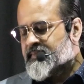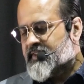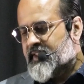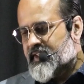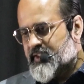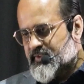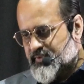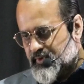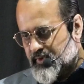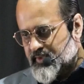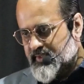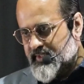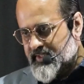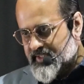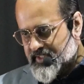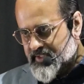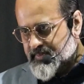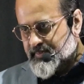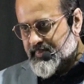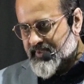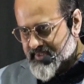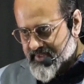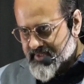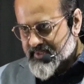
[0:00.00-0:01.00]
It's for this
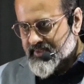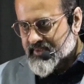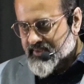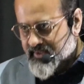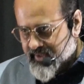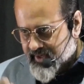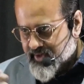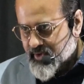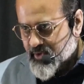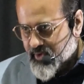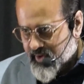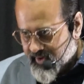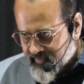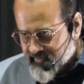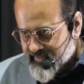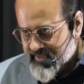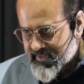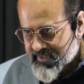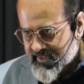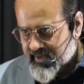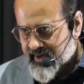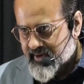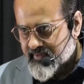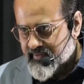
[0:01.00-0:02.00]
person that you have
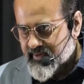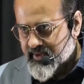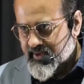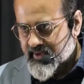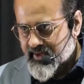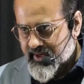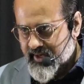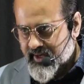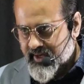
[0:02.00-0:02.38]
this craving.